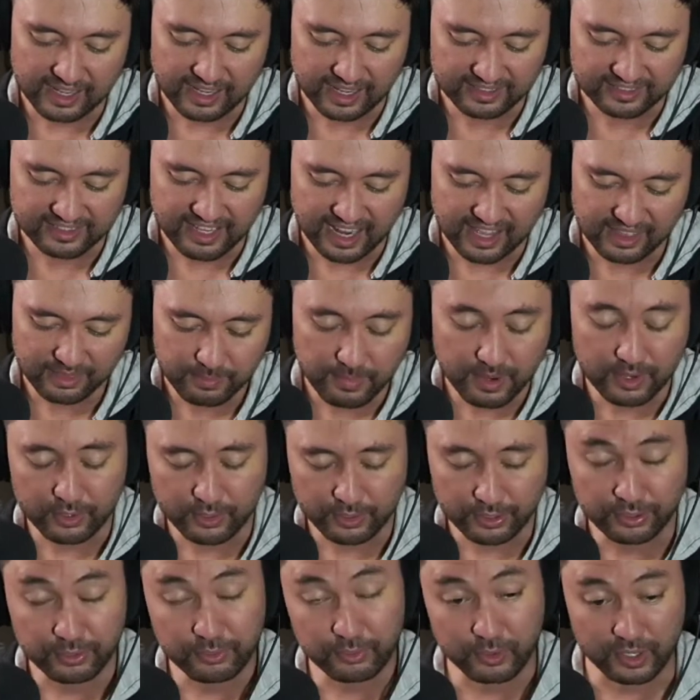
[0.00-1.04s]
and Death Metal
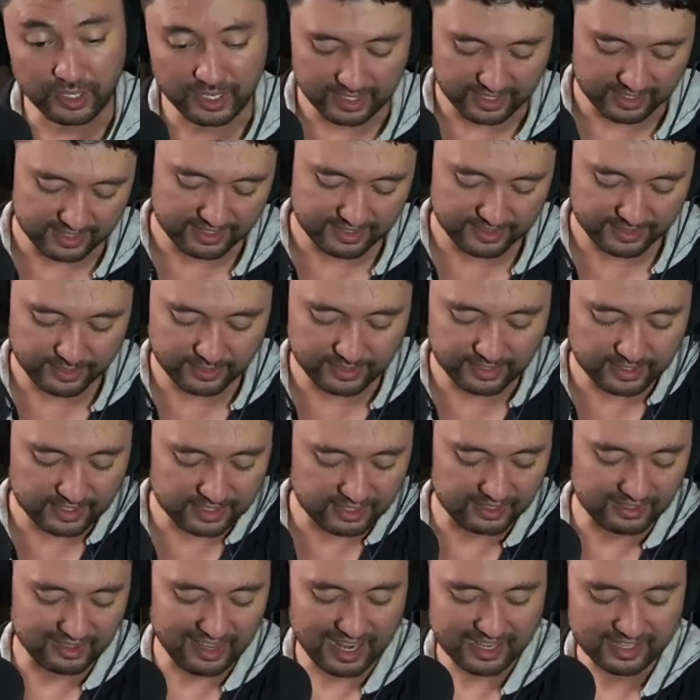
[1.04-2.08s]
3 to the
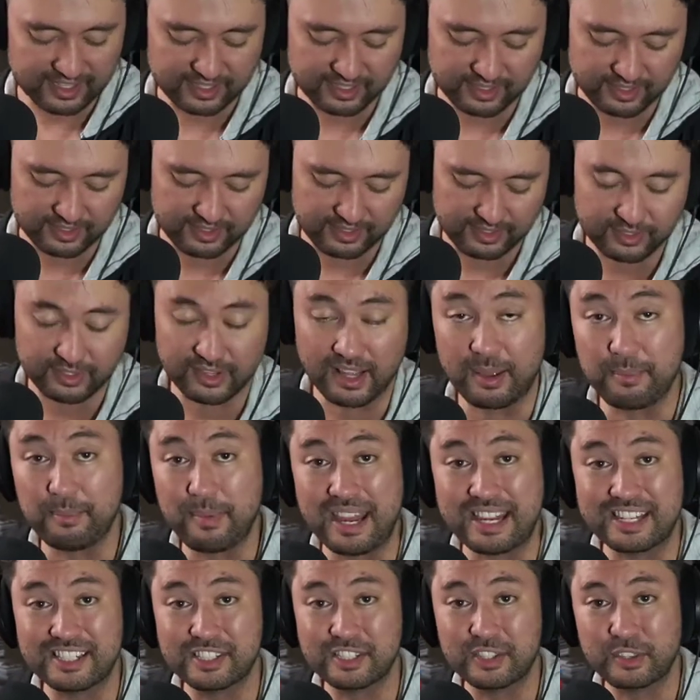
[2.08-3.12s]
collection. So that
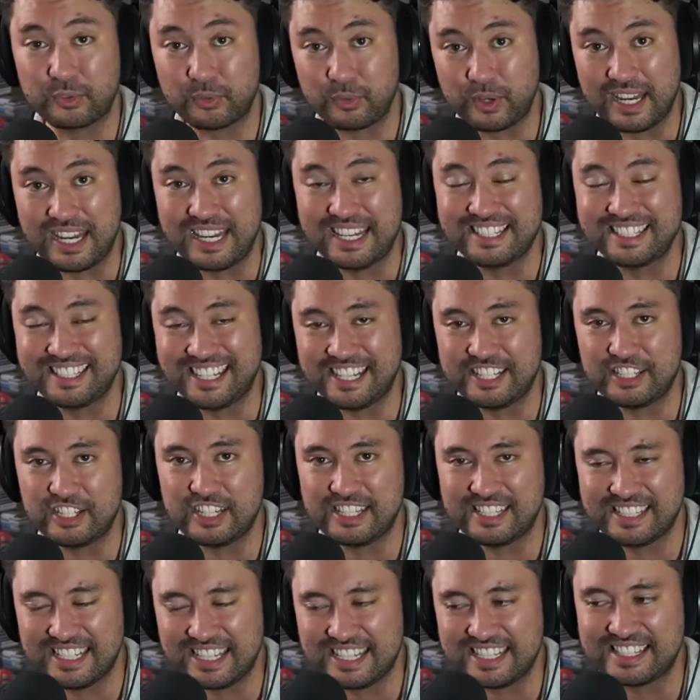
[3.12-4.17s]
makes 3
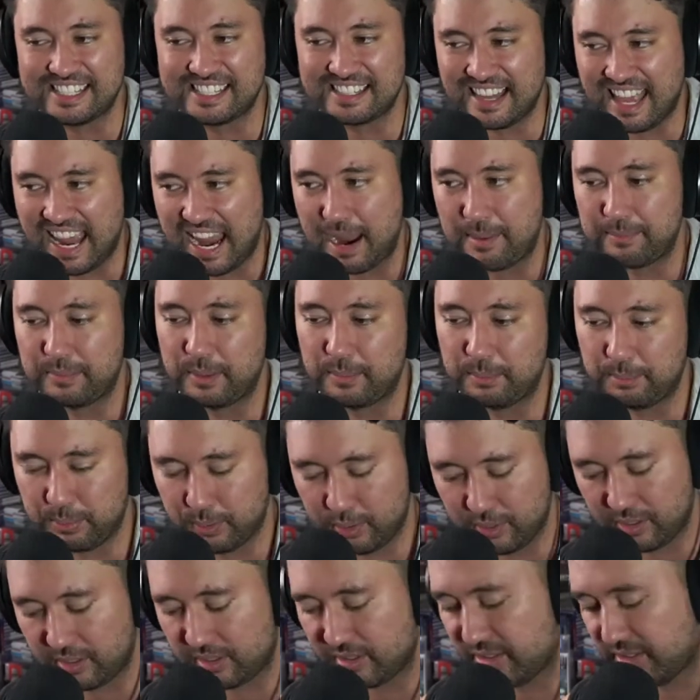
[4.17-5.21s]
CGC slabbed
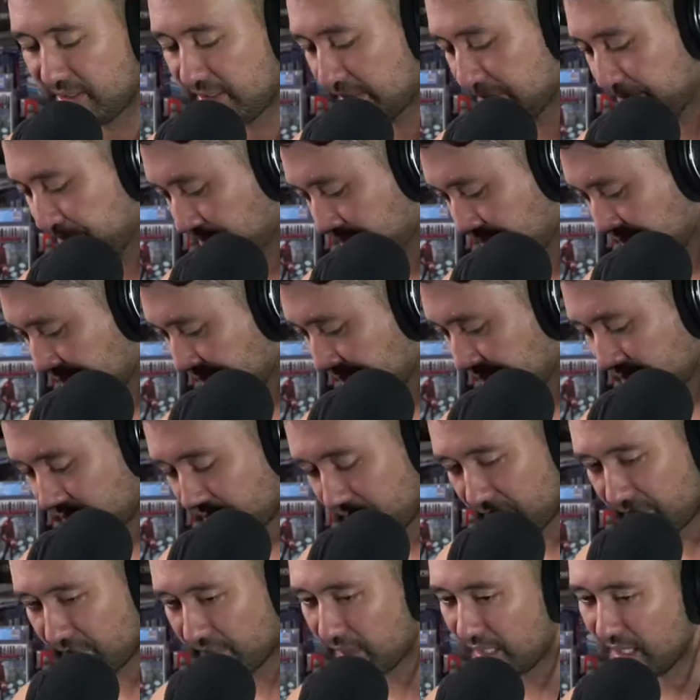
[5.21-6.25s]
books.
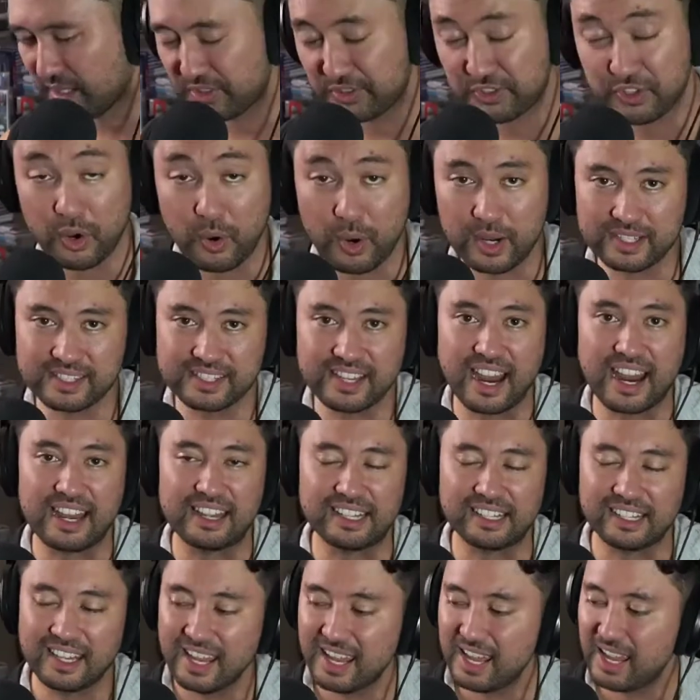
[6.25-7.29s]
So
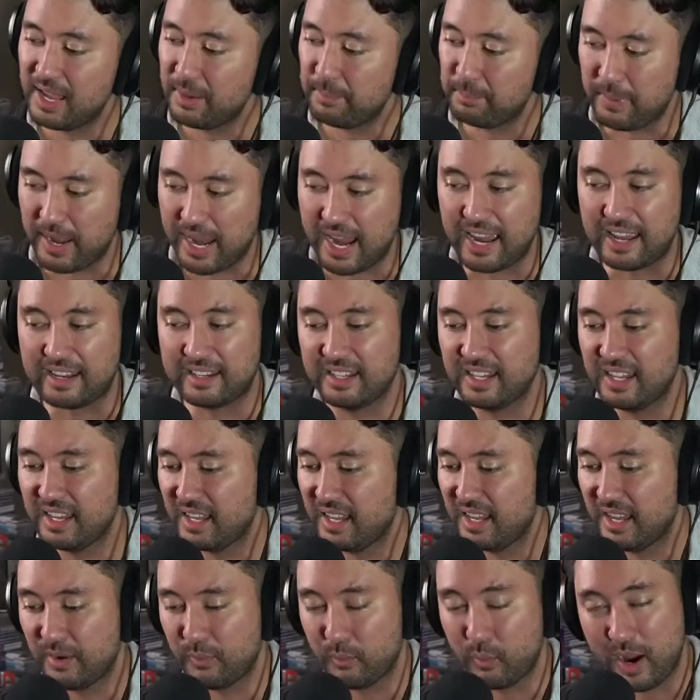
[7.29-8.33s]
exciting, man.
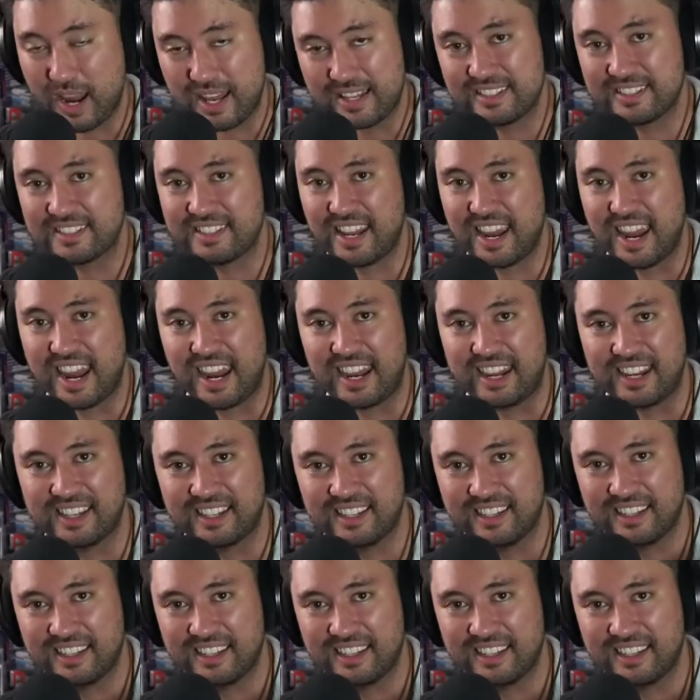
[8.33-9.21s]
Wednesday,